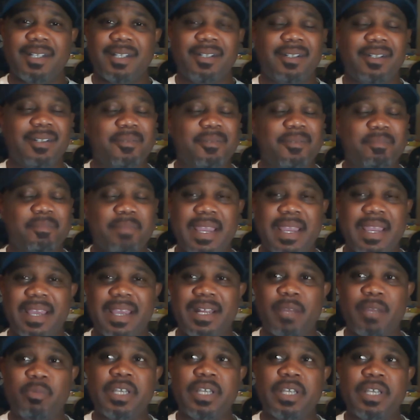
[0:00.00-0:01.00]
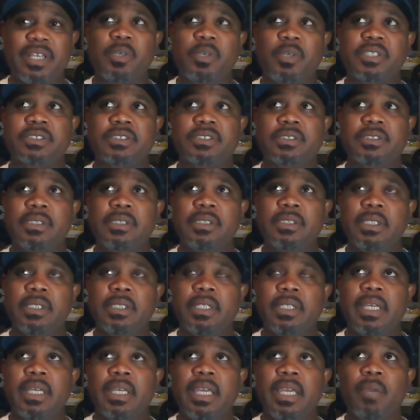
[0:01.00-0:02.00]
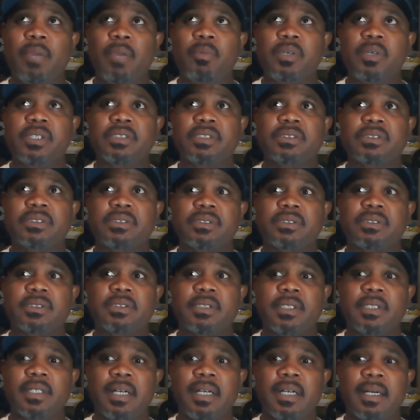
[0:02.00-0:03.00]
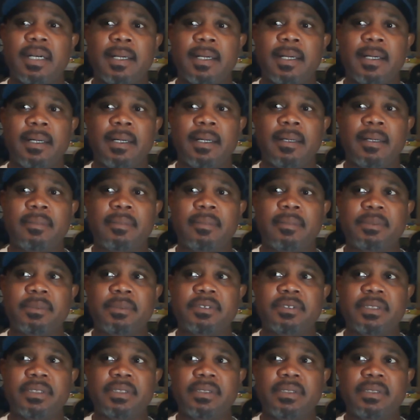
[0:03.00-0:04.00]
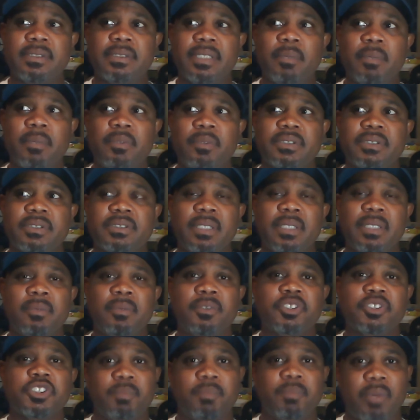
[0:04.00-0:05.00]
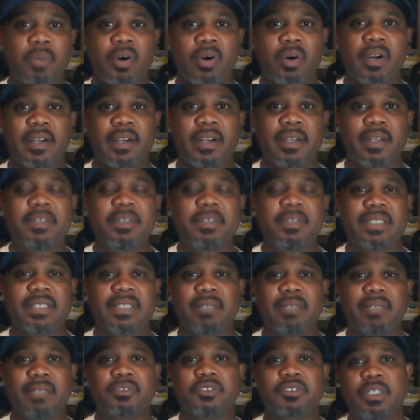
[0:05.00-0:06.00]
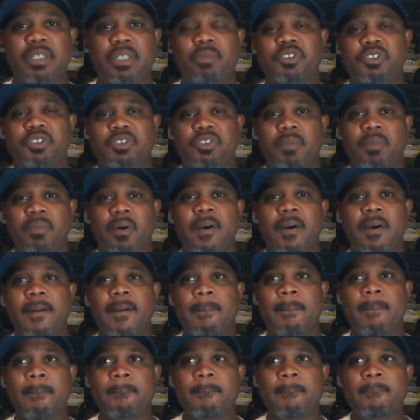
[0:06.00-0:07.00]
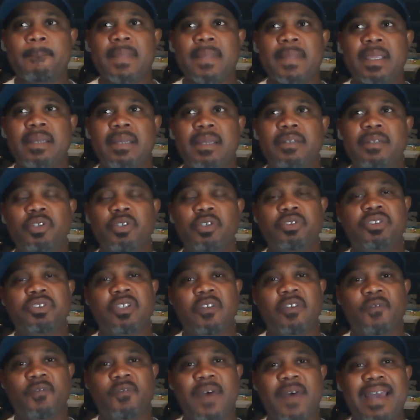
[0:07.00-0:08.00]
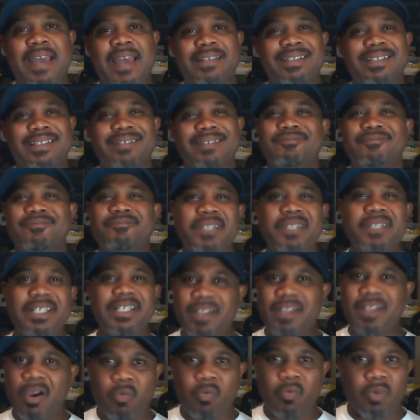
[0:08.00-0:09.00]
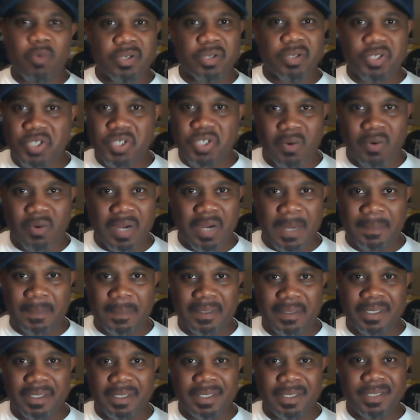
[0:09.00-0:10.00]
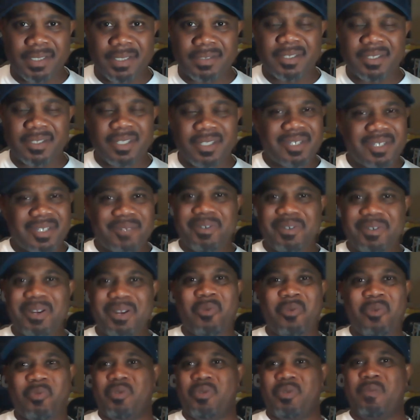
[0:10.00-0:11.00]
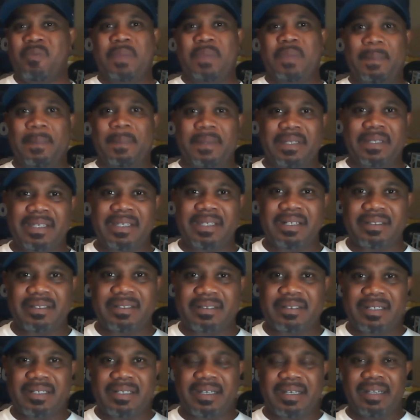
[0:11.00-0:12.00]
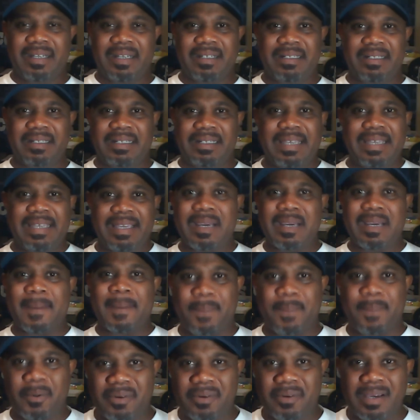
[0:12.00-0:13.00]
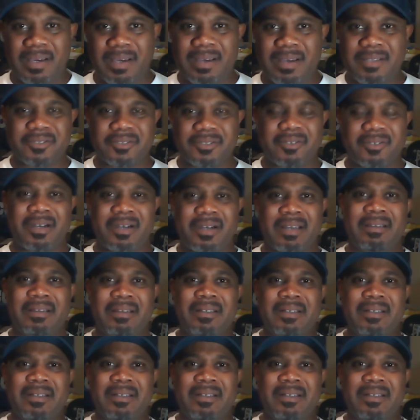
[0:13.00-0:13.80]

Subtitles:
man, it was let me see, it was smart. Let me say that it was smart, due to the fact that we don't want to show our plays. We don't want people to get a leg up on us, or